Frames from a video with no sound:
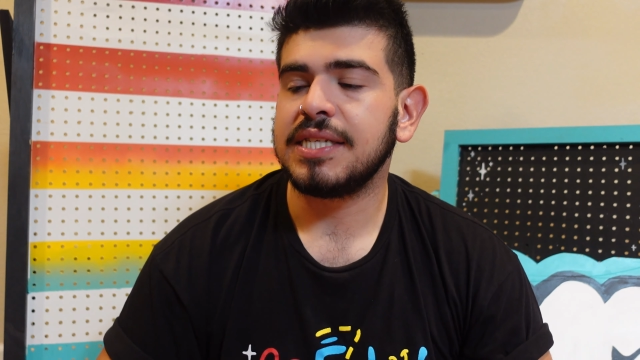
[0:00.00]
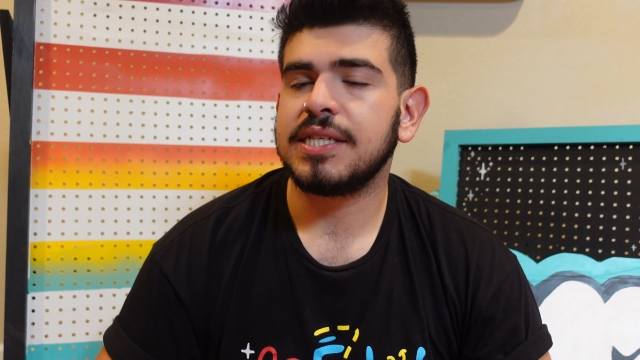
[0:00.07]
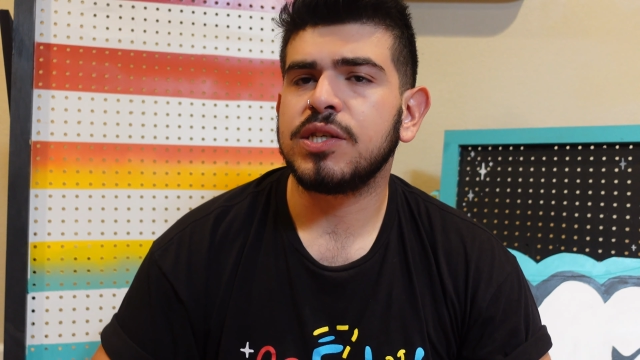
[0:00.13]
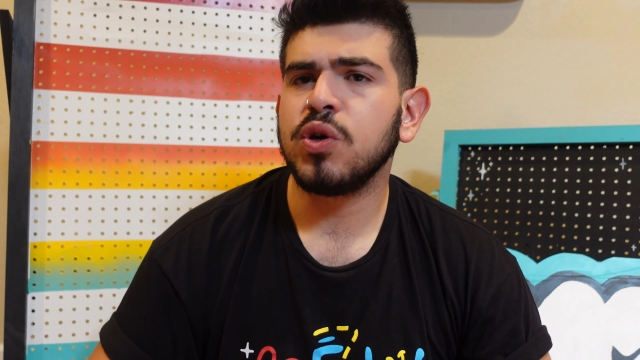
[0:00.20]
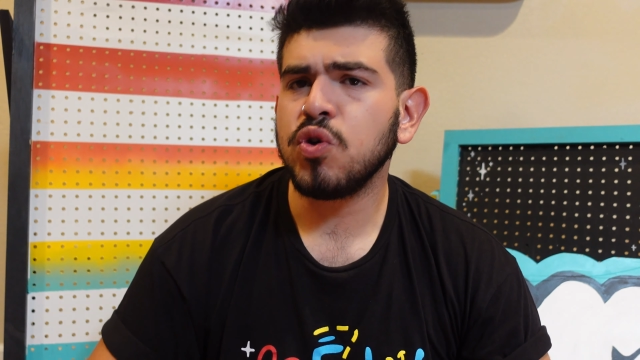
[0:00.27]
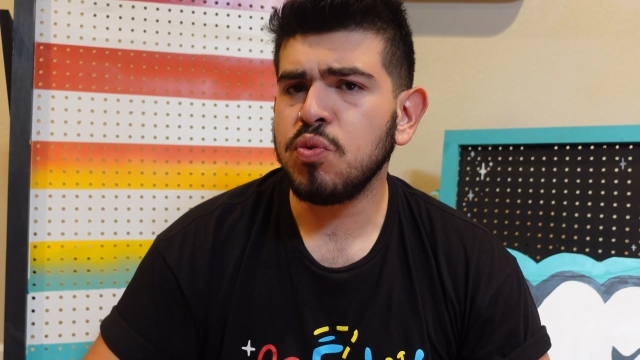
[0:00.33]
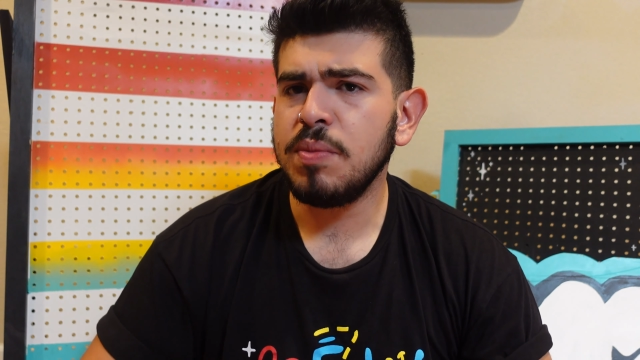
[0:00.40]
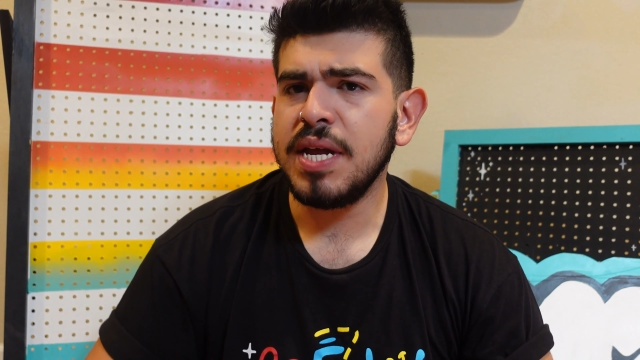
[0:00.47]

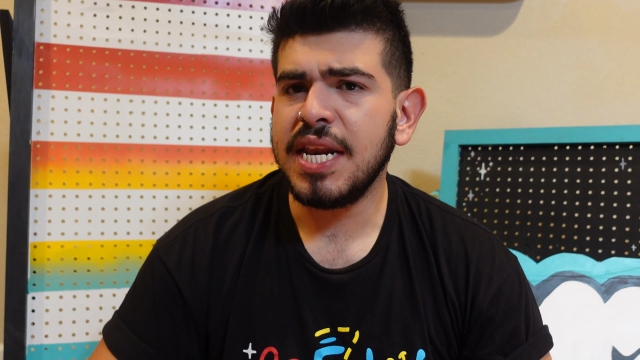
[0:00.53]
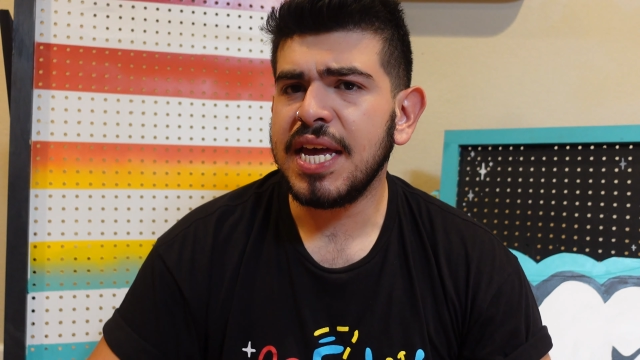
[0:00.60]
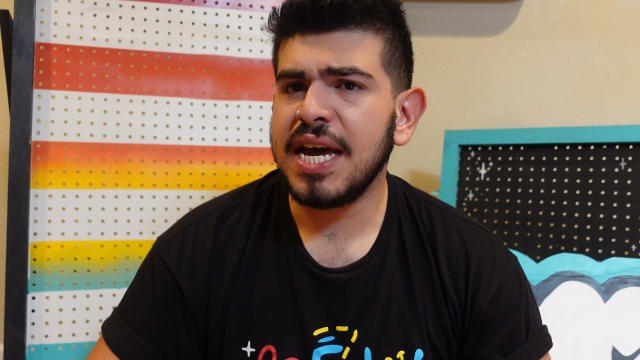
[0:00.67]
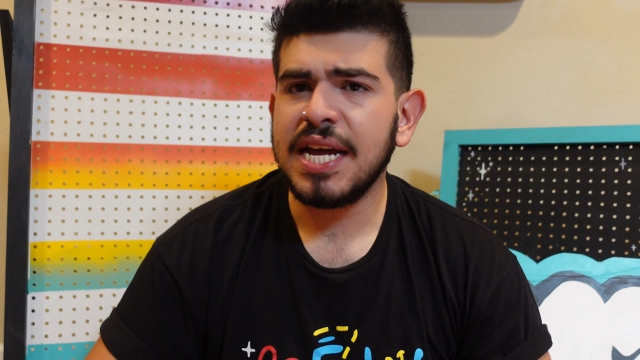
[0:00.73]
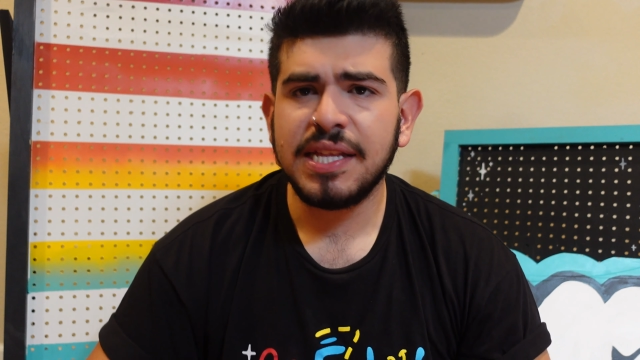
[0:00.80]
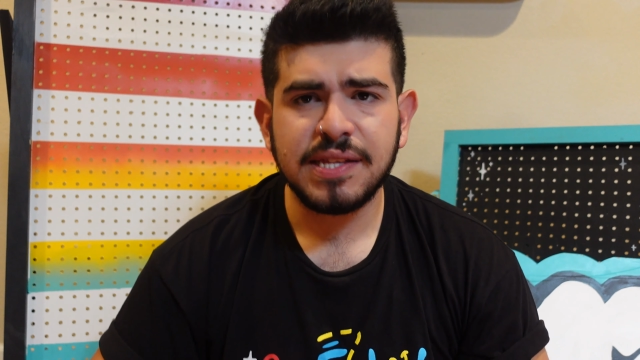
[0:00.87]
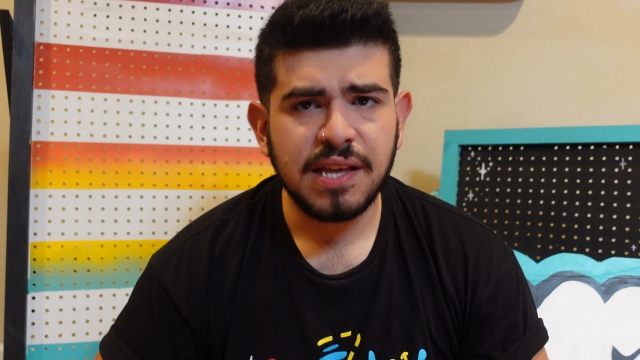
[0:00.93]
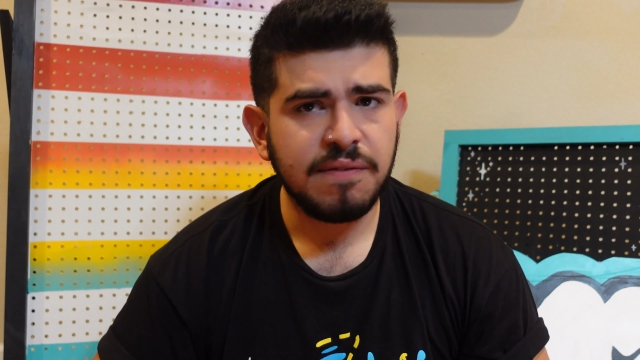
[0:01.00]
social media
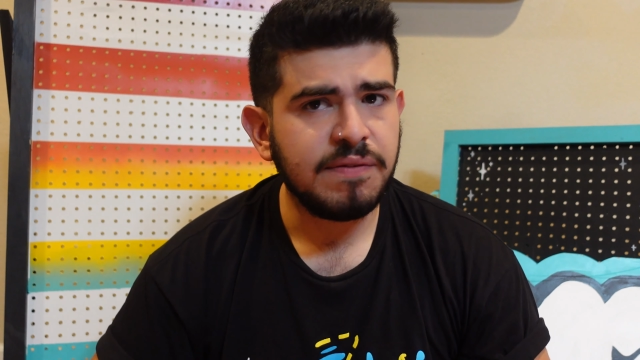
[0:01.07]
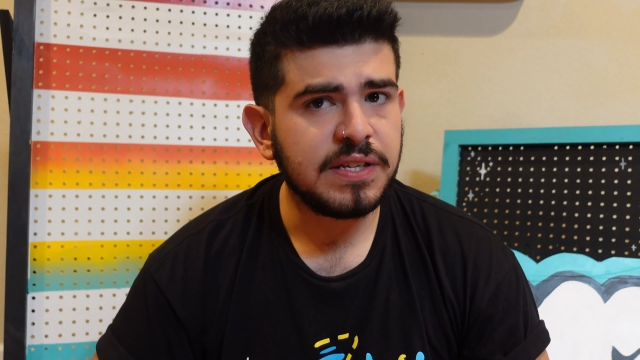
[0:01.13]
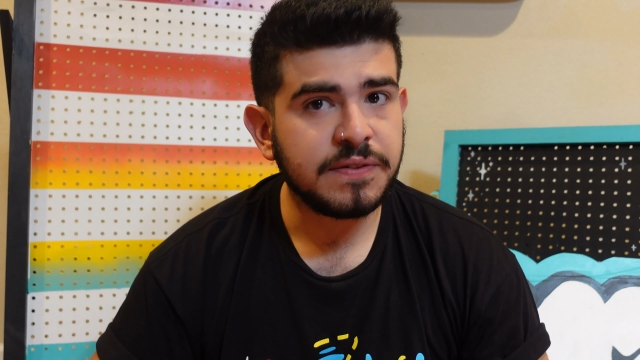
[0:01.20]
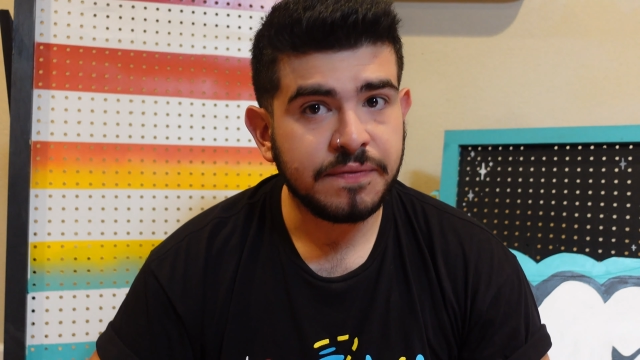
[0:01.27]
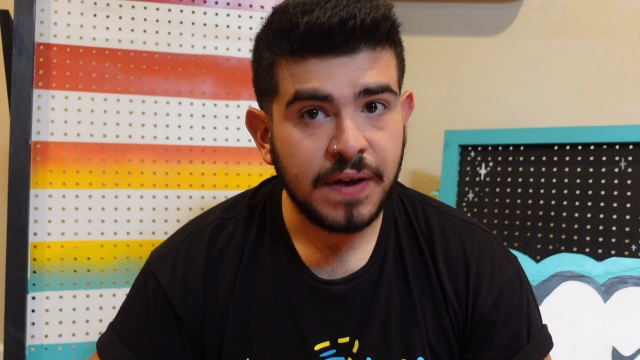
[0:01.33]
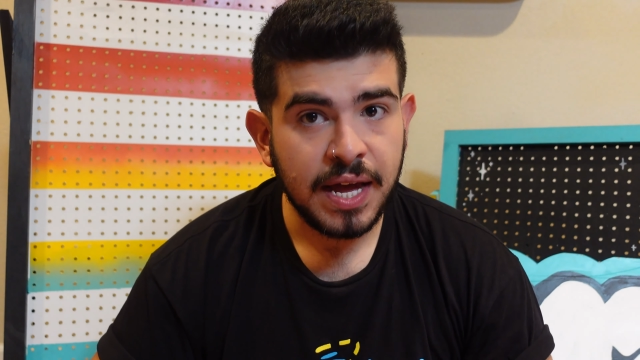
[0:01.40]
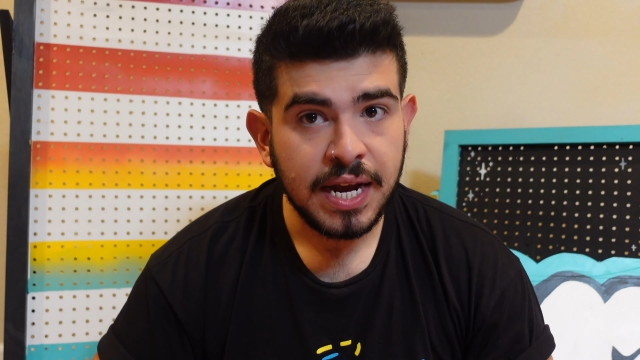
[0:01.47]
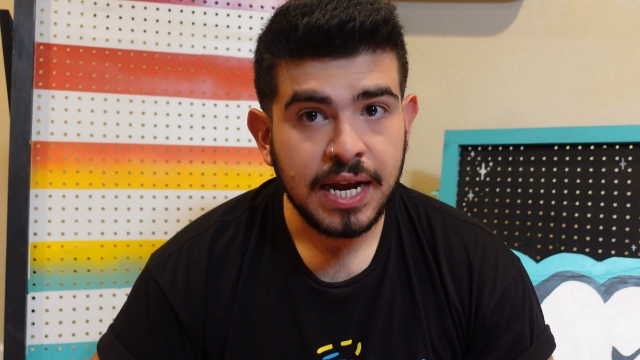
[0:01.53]
and stuff is
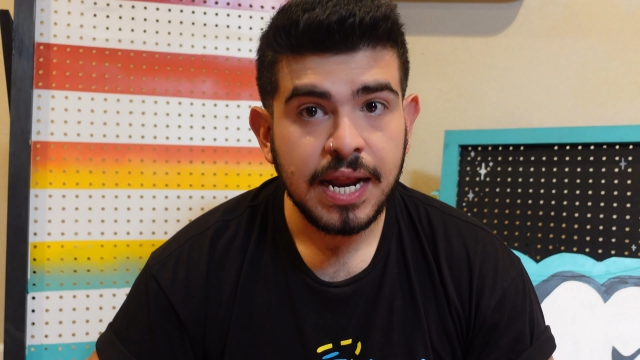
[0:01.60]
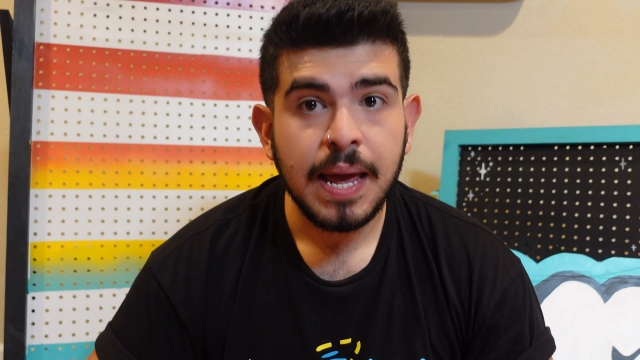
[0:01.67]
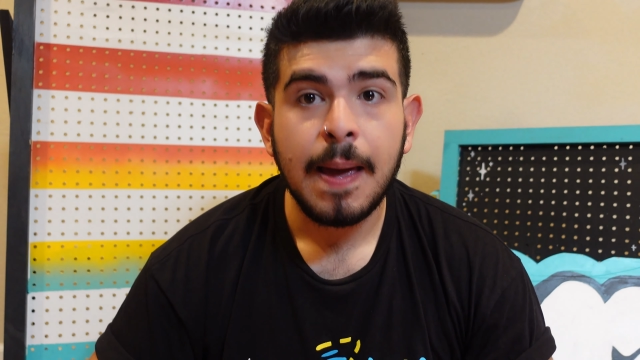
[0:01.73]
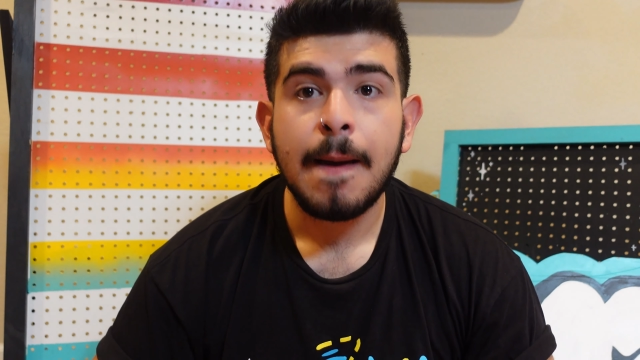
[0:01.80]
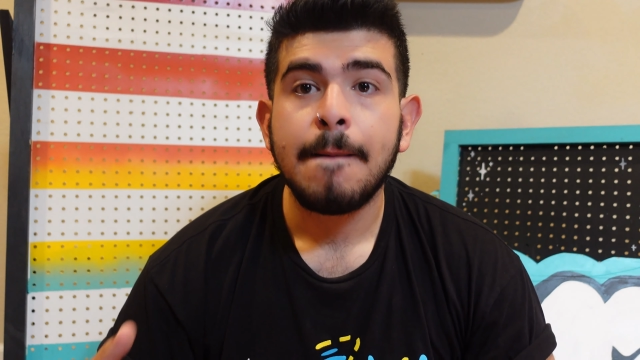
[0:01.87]
fun,